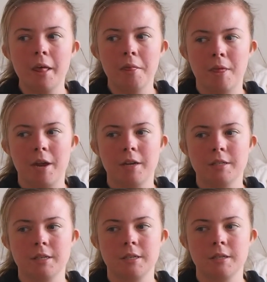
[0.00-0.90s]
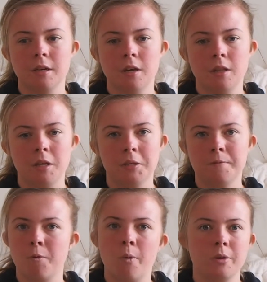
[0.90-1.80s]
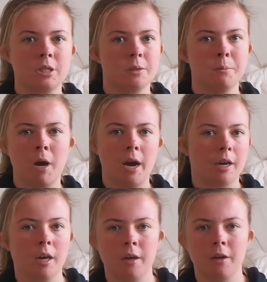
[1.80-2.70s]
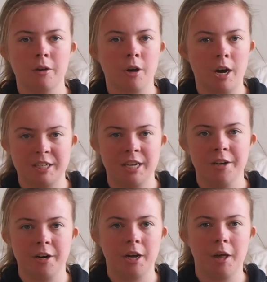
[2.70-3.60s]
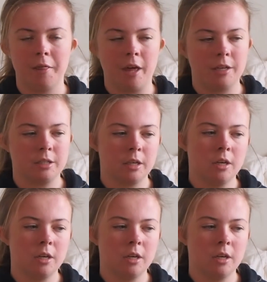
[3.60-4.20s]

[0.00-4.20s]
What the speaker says: There isn't this forced marking criteria that